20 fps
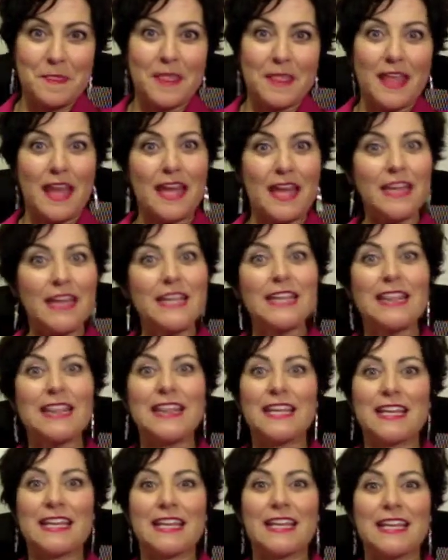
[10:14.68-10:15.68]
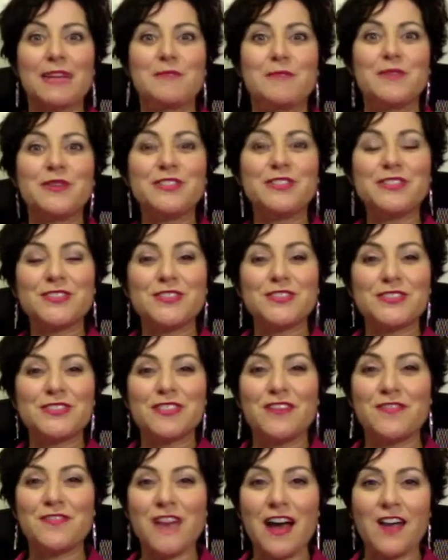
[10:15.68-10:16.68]
Anything that puts
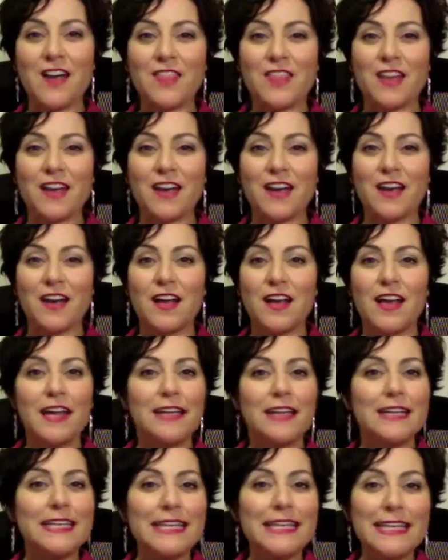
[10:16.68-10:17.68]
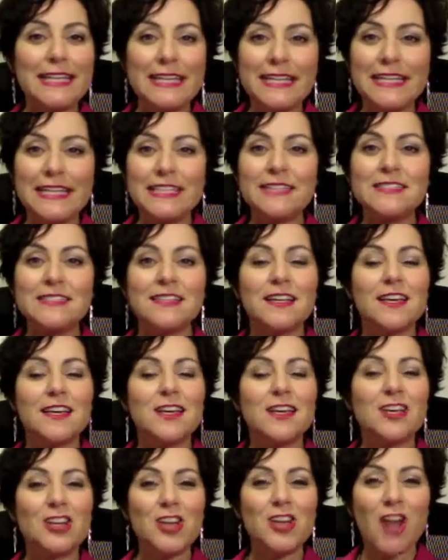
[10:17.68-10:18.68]
yourself out there, knees
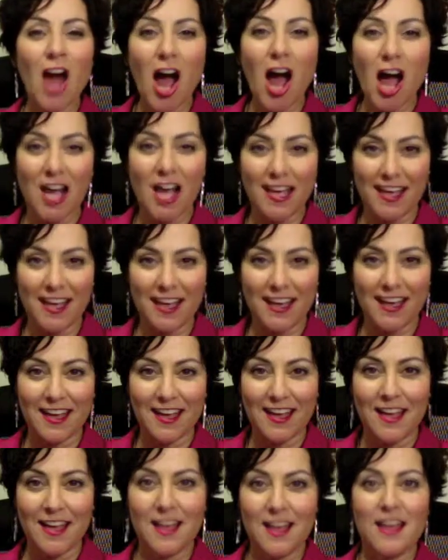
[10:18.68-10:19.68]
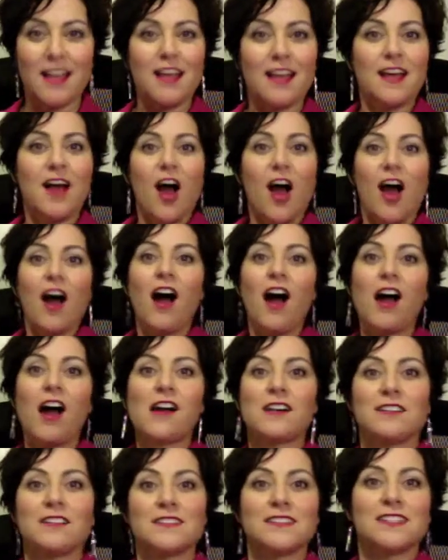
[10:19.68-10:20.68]
knocking,
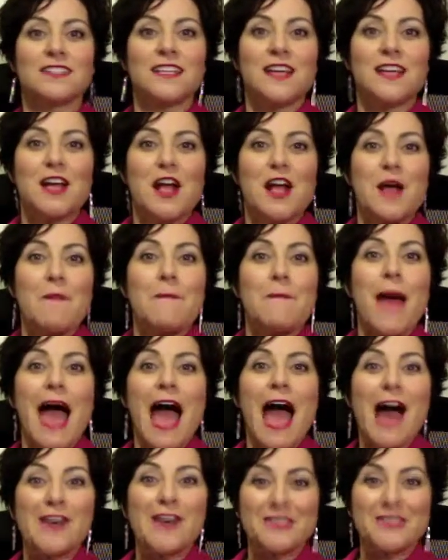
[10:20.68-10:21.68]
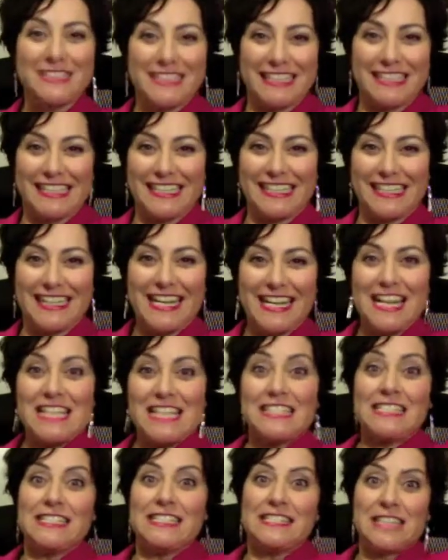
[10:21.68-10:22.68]
heart pounding,
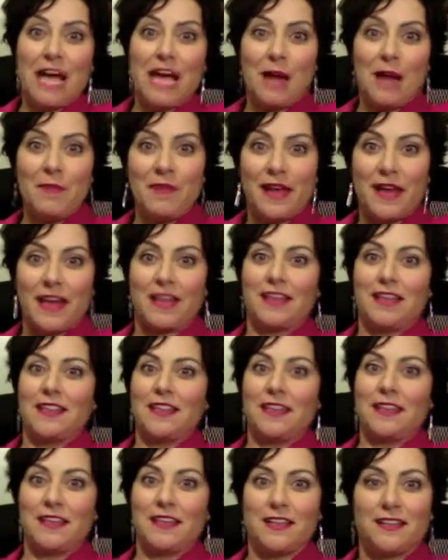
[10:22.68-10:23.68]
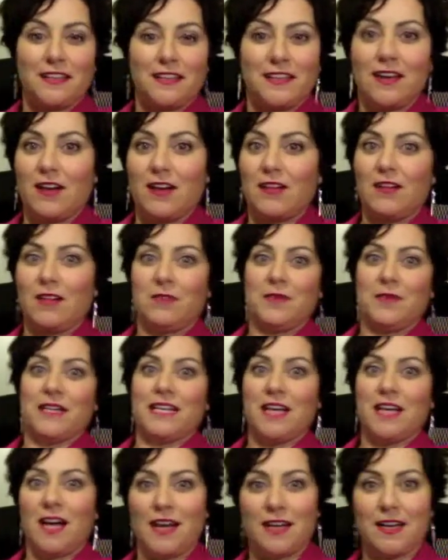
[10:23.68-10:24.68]
stomach thinking, oh my
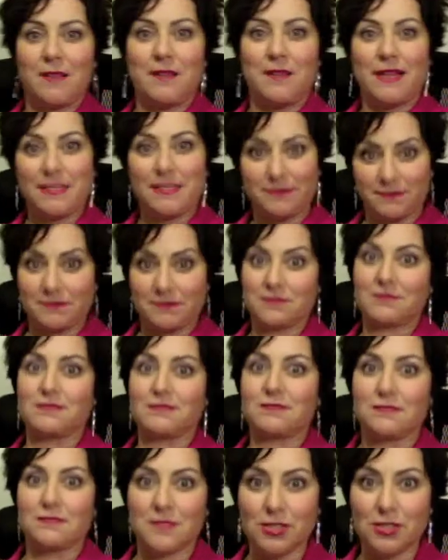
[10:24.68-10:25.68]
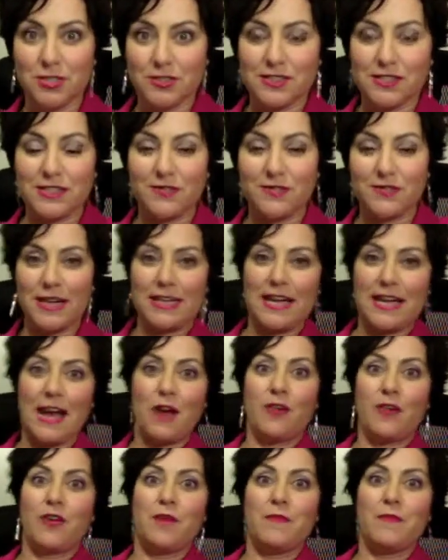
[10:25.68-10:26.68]
God, I might lose it right now,
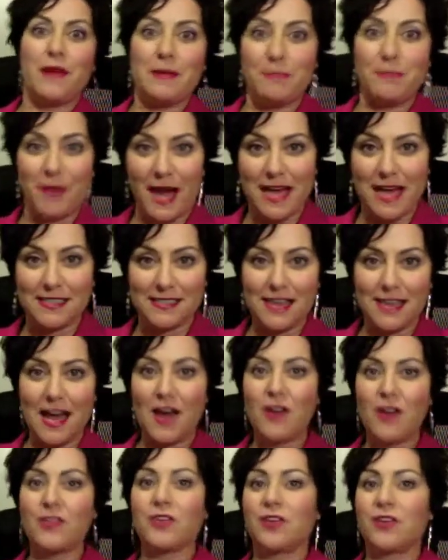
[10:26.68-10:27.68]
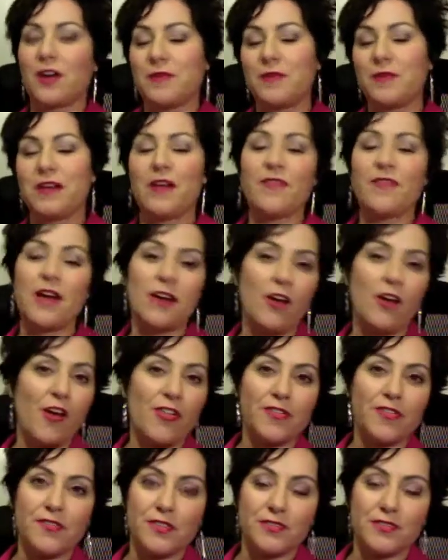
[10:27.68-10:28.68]
or I might pass out, or I've had all
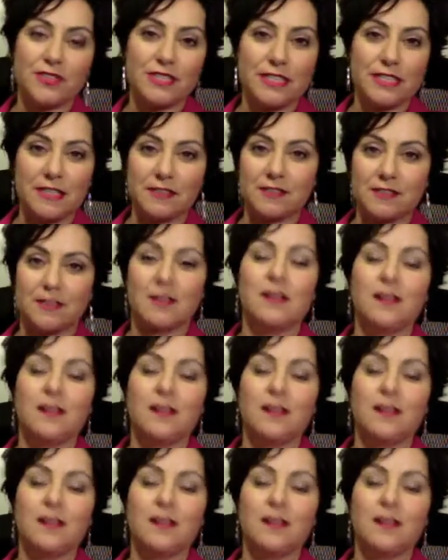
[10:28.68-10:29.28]
of those things.